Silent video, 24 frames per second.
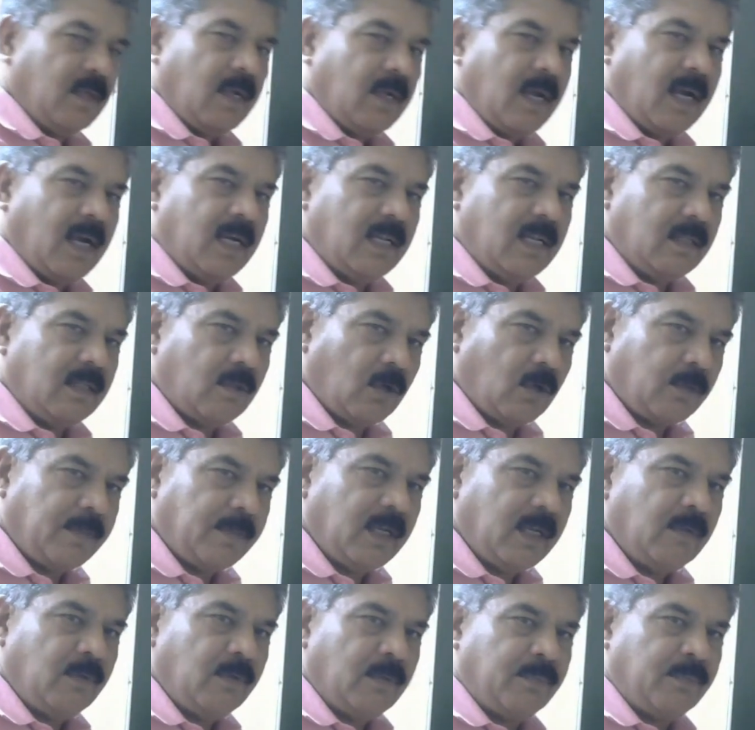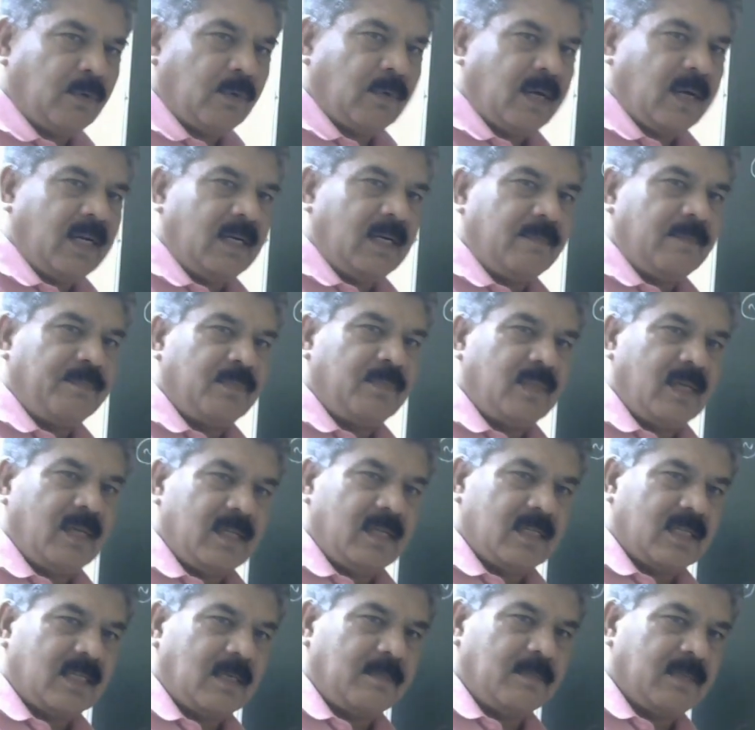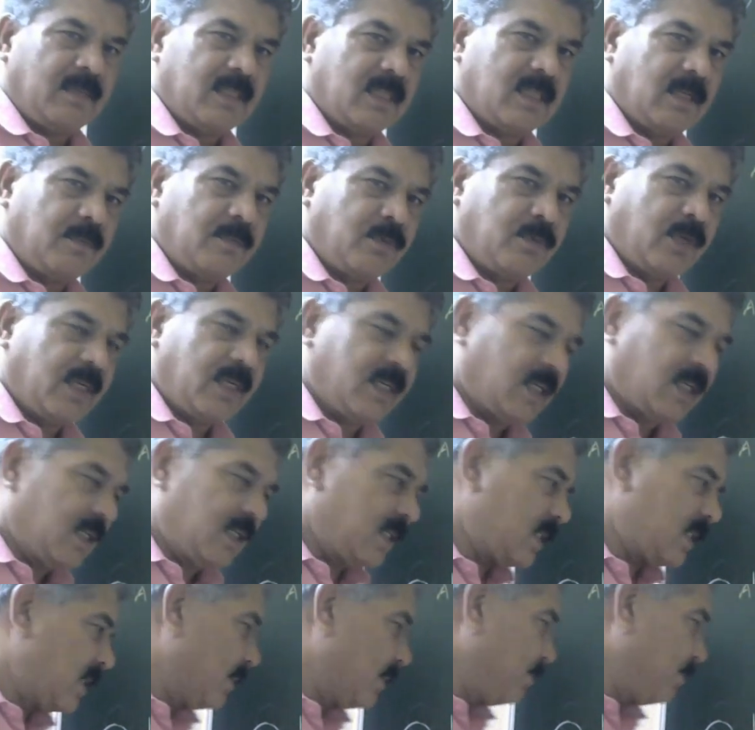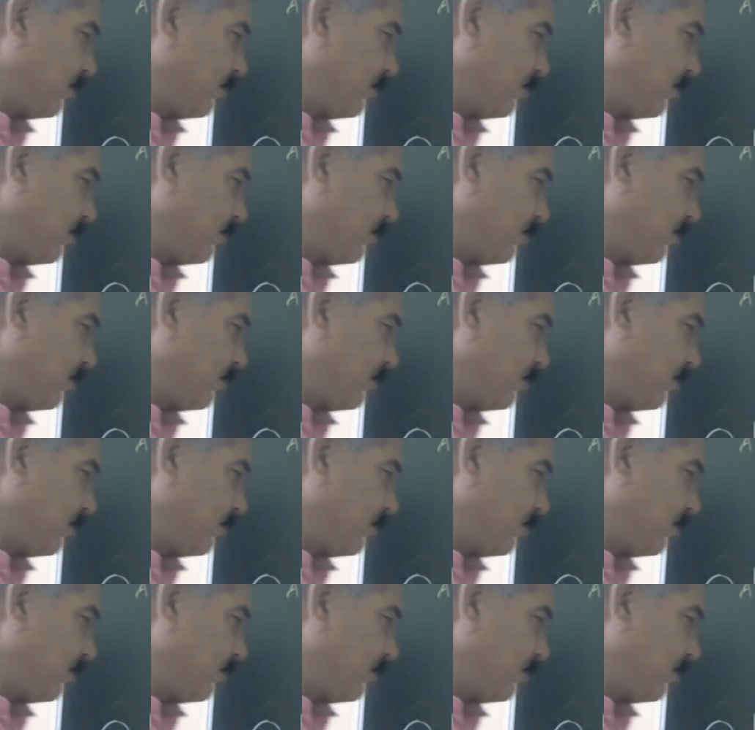And normally we provide three-step resistance protection scheme.